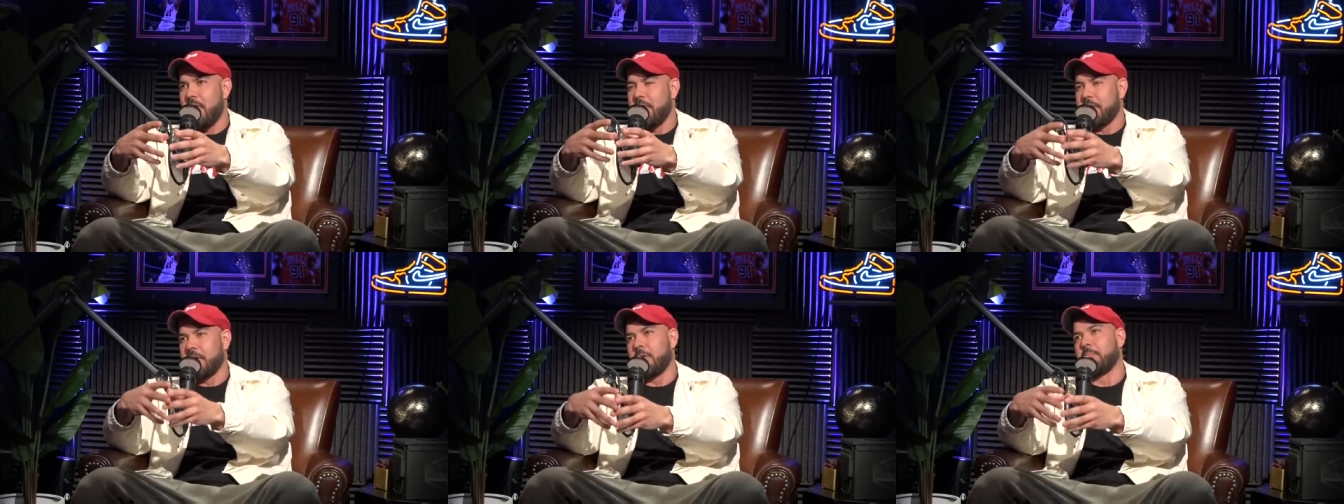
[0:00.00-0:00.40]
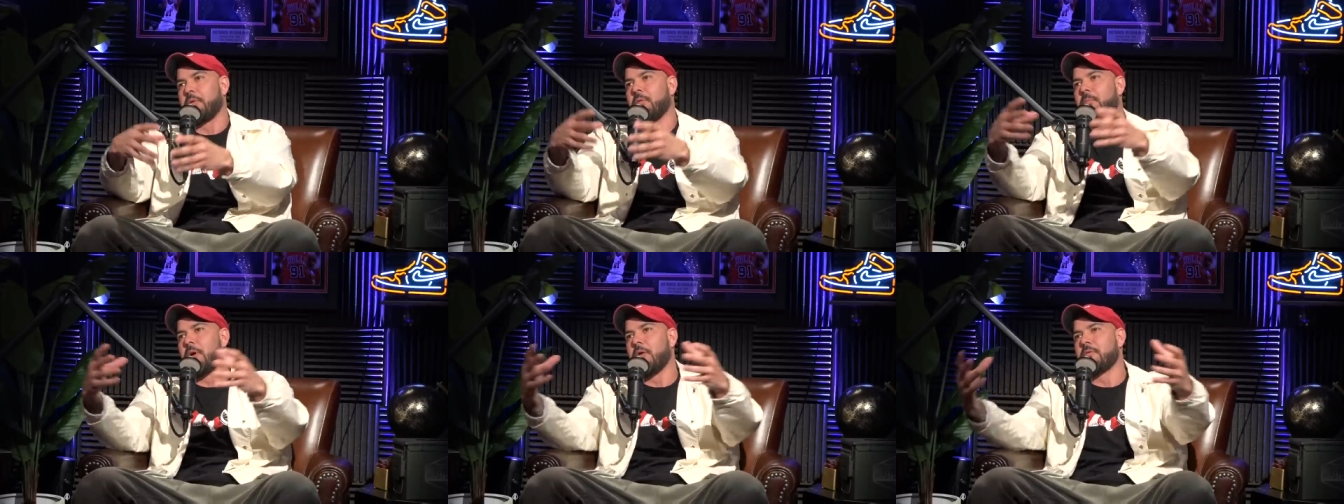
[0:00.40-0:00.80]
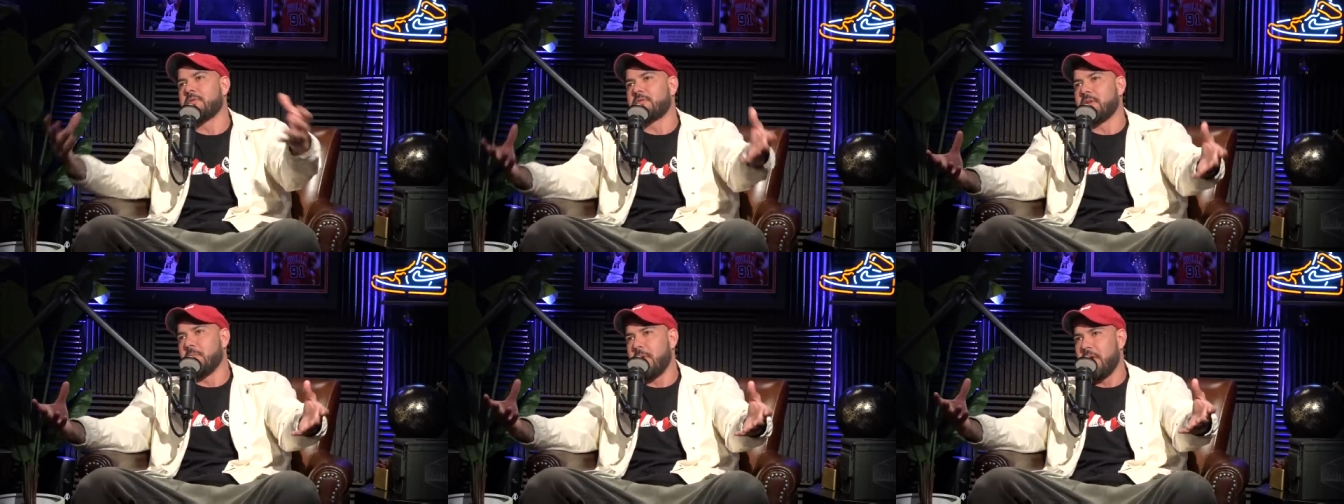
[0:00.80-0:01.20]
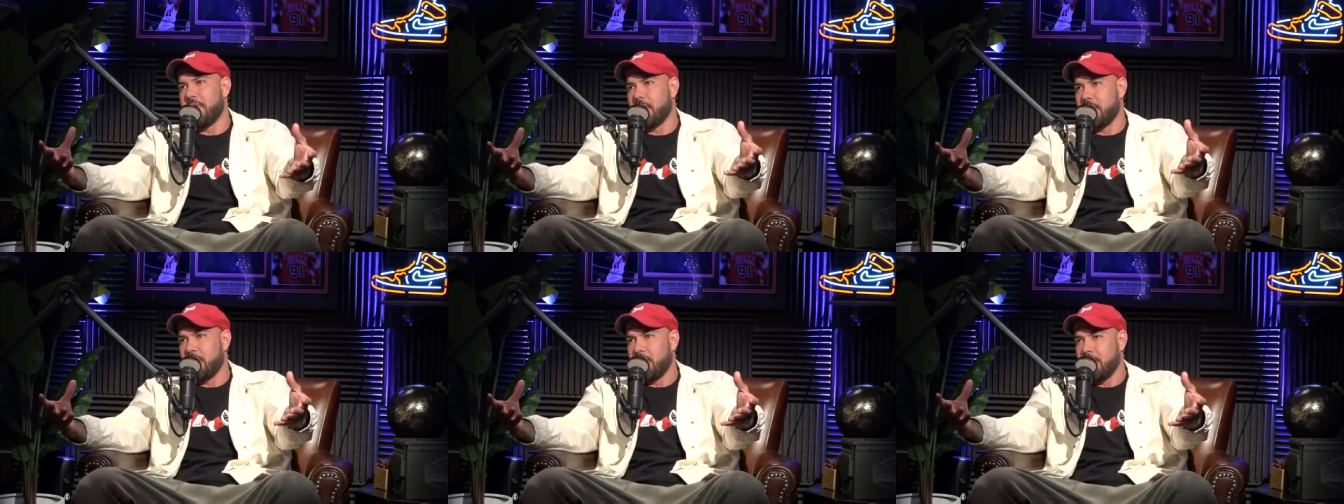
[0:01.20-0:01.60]
They're going to promote some
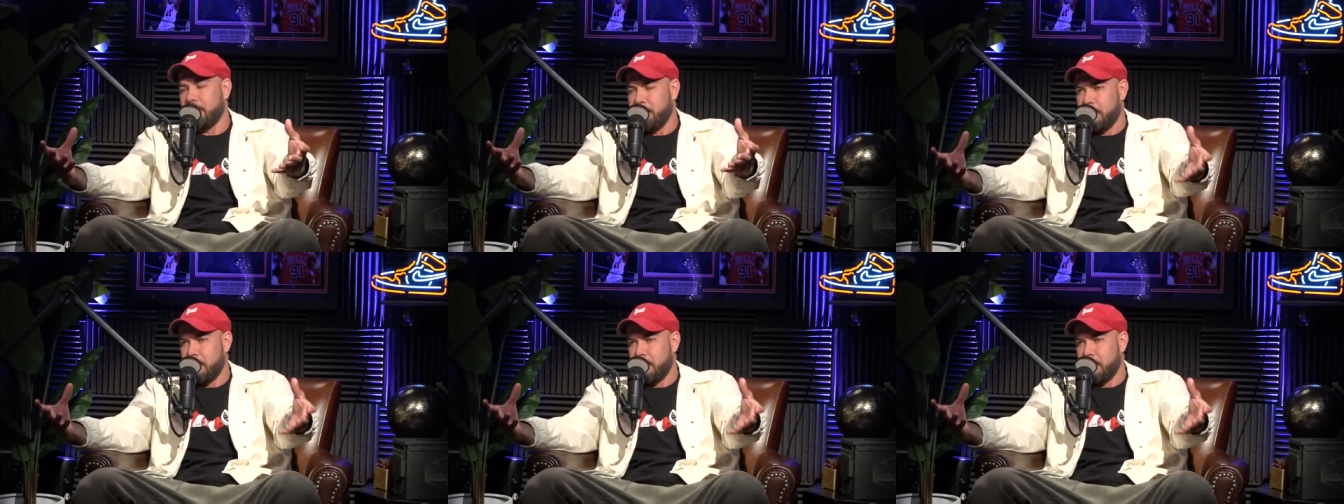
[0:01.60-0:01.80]
other mm-hmm.